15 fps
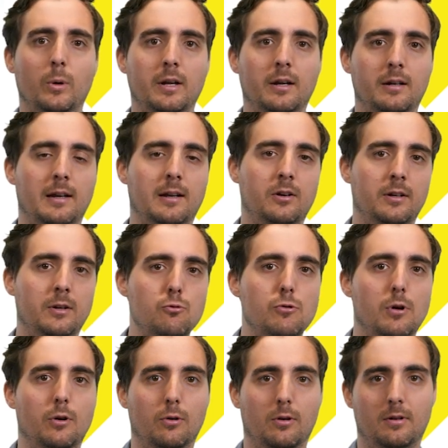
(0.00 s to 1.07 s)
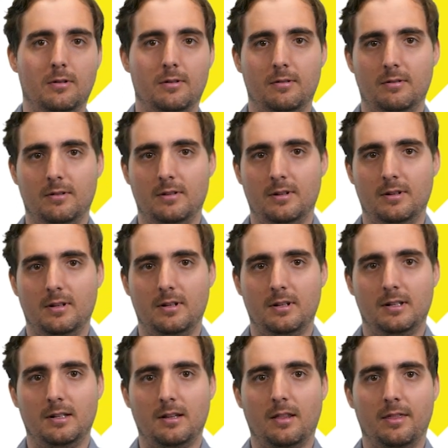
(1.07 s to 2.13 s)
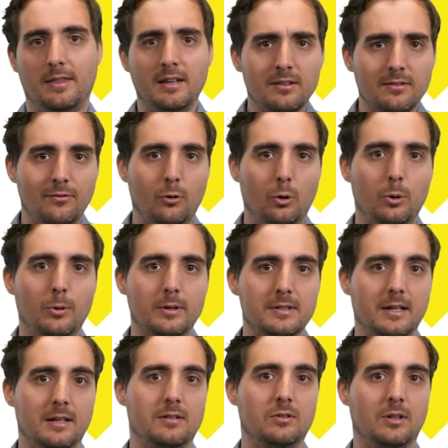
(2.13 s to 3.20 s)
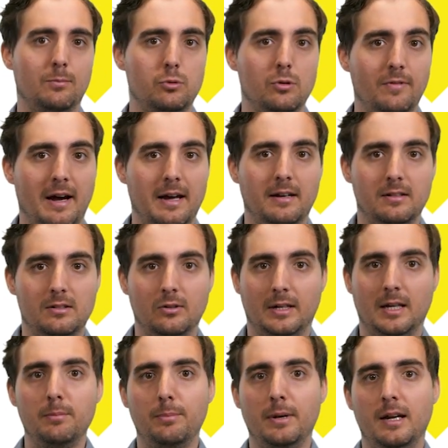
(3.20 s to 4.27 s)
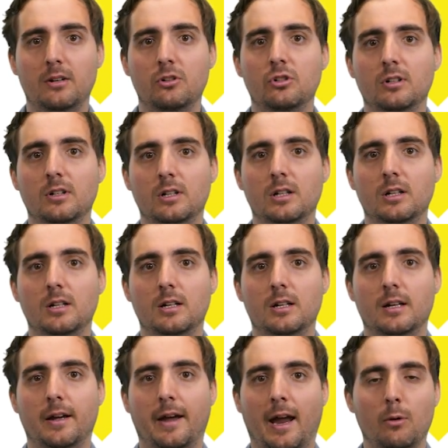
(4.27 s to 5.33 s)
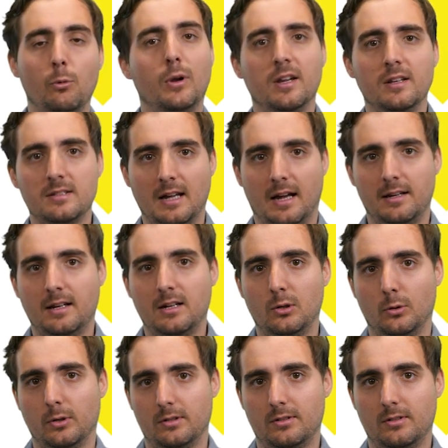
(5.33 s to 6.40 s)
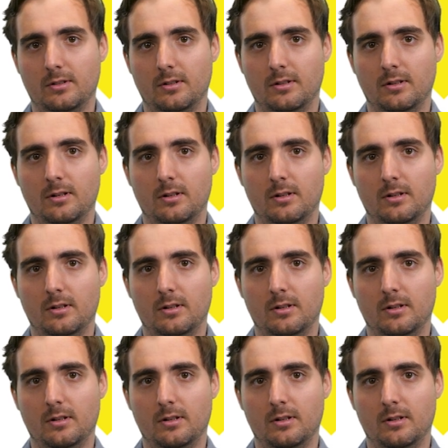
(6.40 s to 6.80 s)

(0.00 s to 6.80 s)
we can click on Enroll. This forwards us to the provider's login page, and we can start the course.